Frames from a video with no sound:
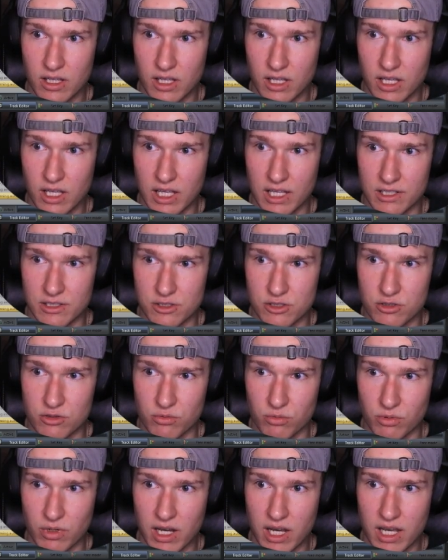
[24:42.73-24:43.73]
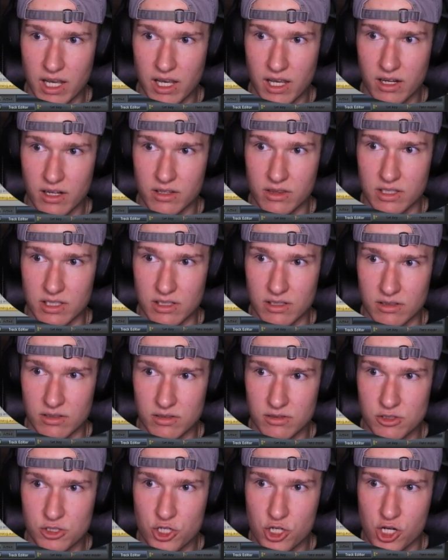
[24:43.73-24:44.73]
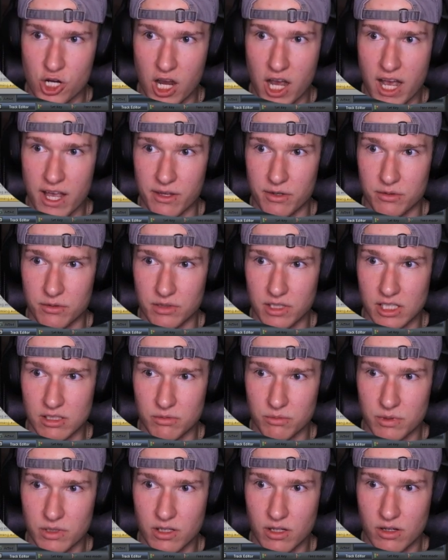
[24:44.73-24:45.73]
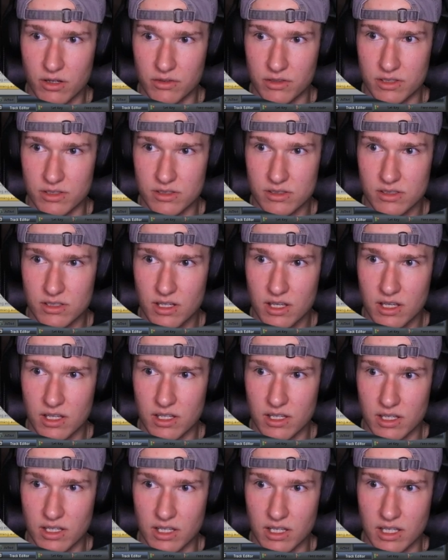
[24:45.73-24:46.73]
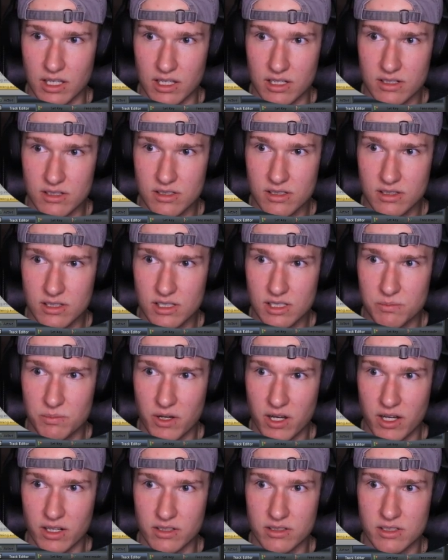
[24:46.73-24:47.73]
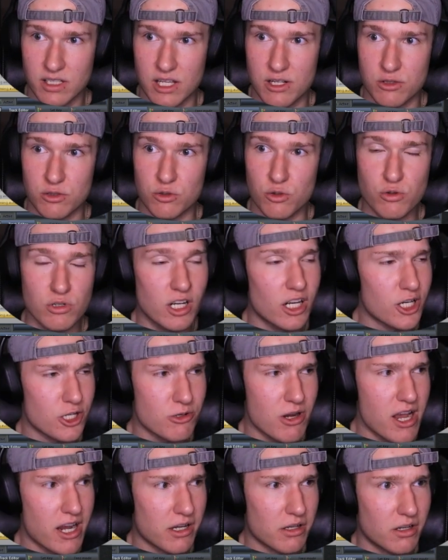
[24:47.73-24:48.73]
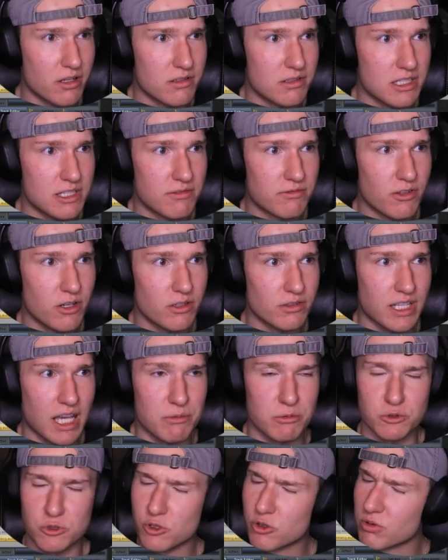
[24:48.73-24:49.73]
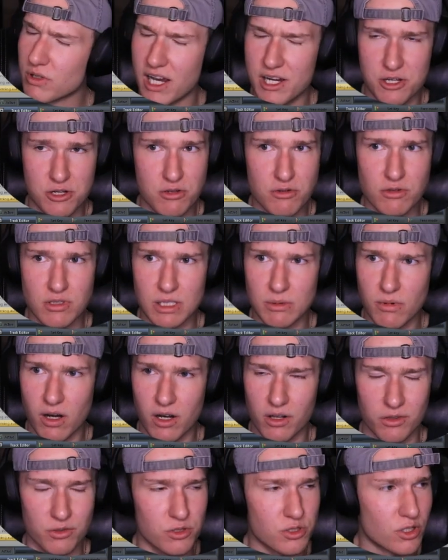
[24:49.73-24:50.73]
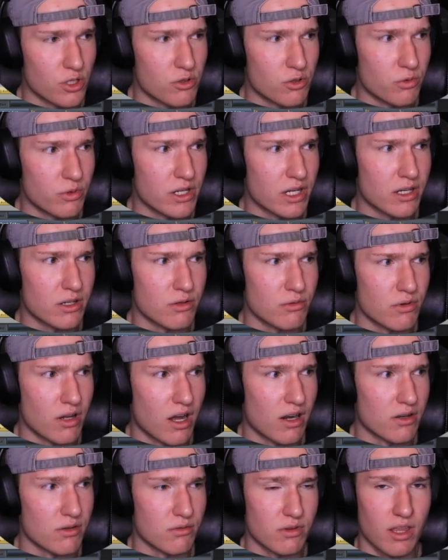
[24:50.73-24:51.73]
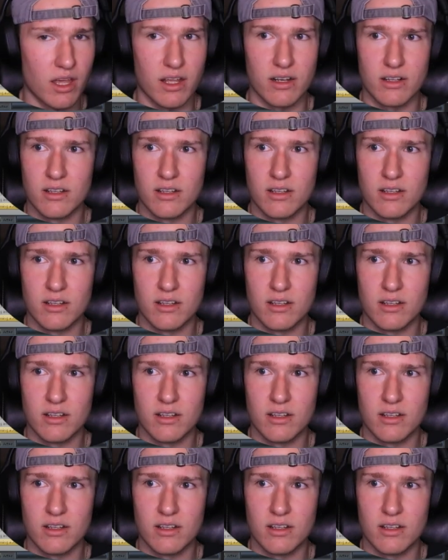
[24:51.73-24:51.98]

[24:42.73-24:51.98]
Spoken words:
and drag the child, that's what we call this, into this box. And do not drag it on default. That will crash your ZModeler so quick. Do not do that.